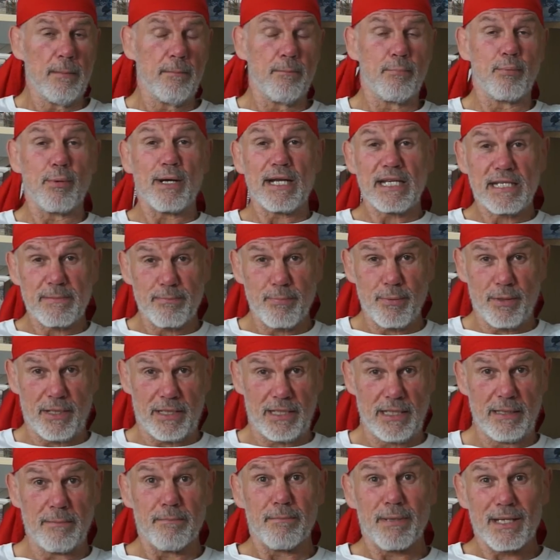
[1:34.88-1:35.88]

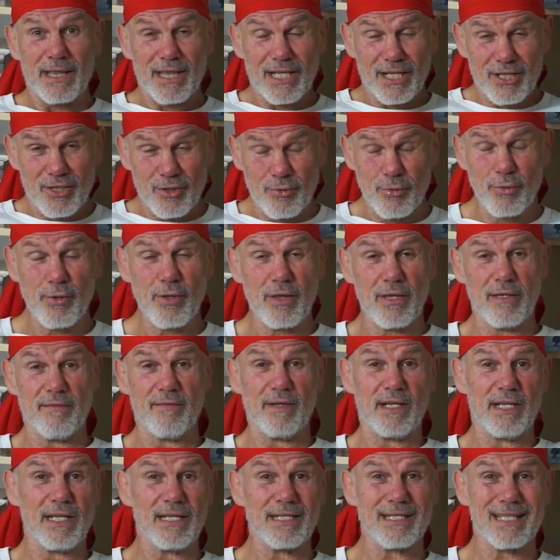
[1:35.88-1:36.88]
breastbeating, but the truth of
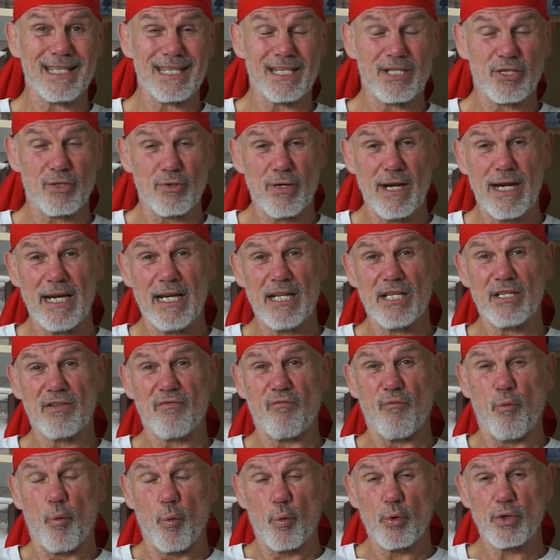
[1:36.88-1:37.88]
it is the Australians
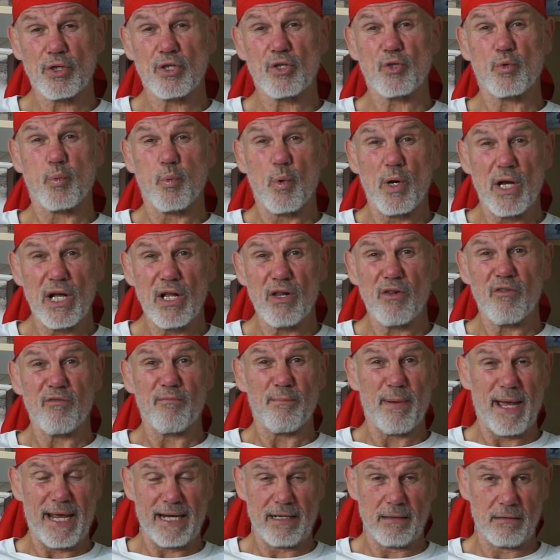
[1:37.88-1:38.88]
fought 12
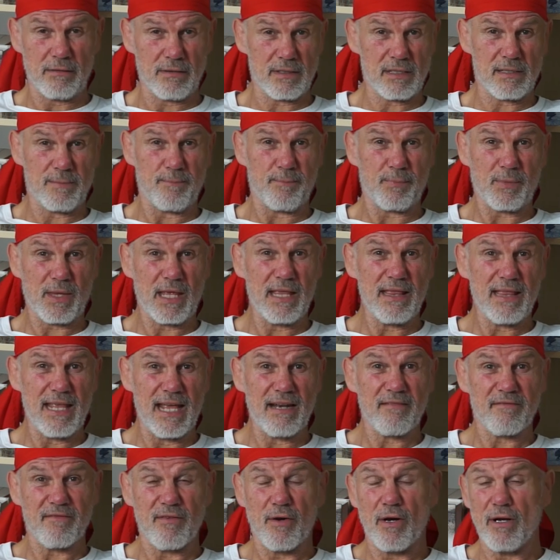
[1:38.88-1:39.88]
battles in
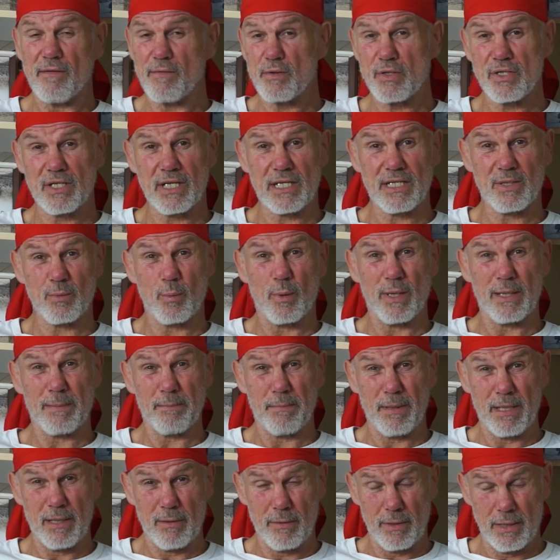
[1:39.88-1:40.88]
that 5 or 6 week
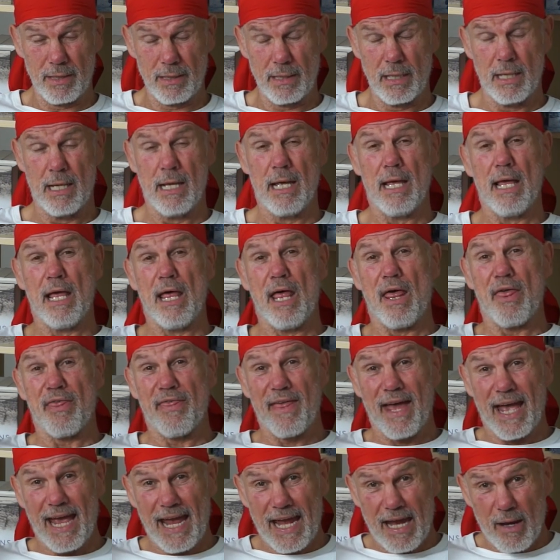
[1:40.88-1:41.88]
period.
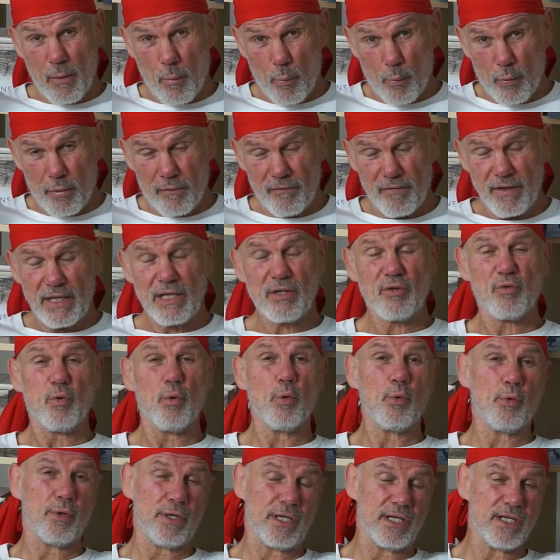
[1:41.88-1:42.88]
They were
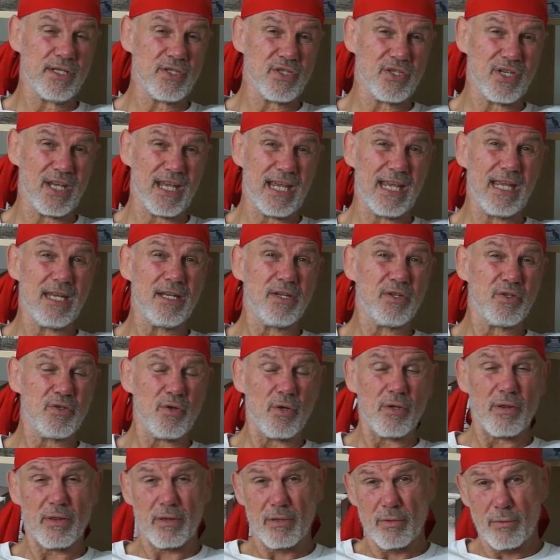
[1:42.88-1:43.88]
victorious in
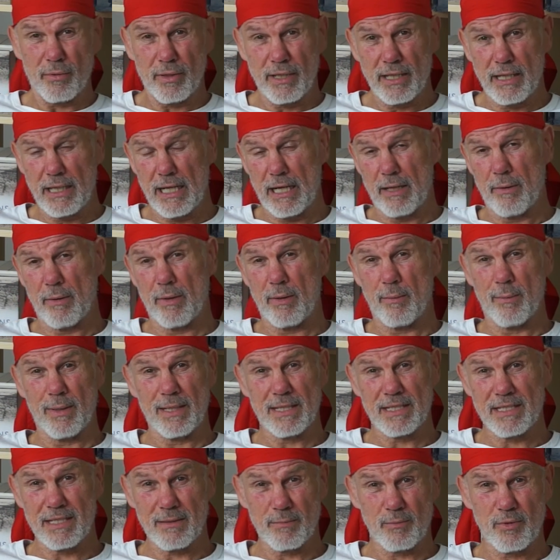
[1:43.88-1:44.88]
dot 3, carry
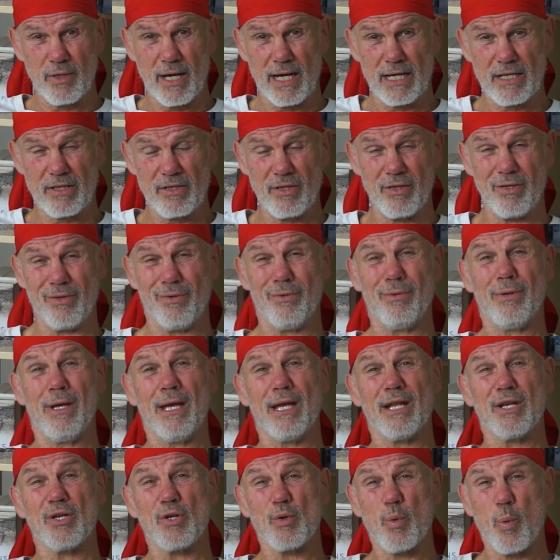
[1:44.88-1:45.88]
1, subtract 2,
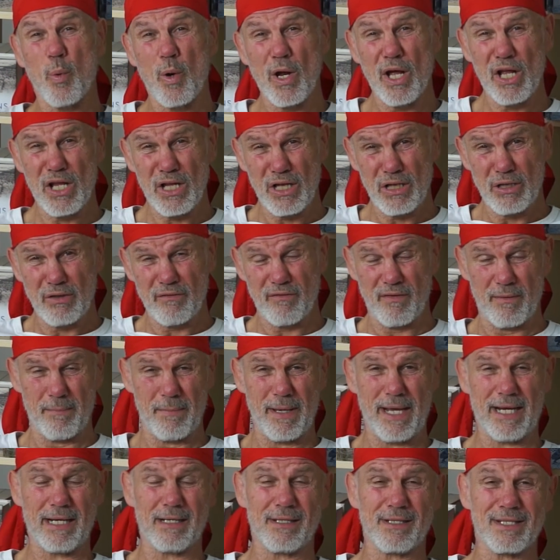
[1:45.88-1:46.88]
12
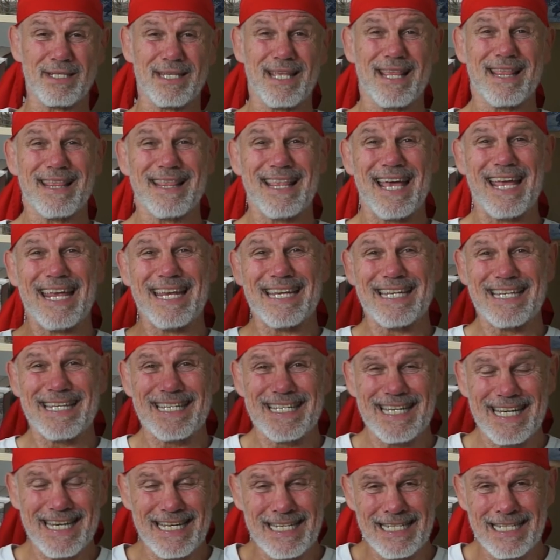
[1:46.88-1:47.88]
battles. They
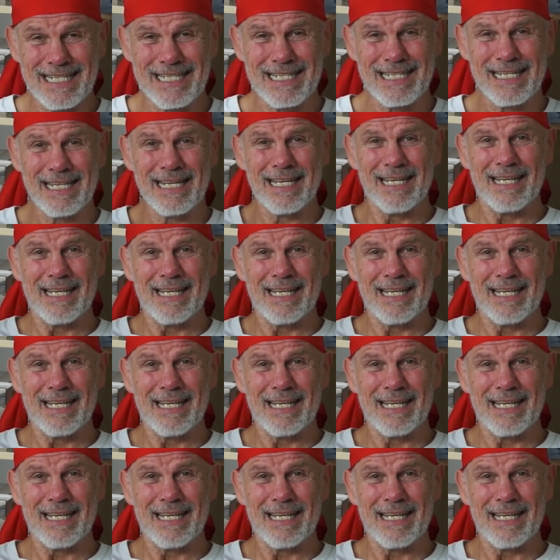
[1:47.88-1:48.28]
didn't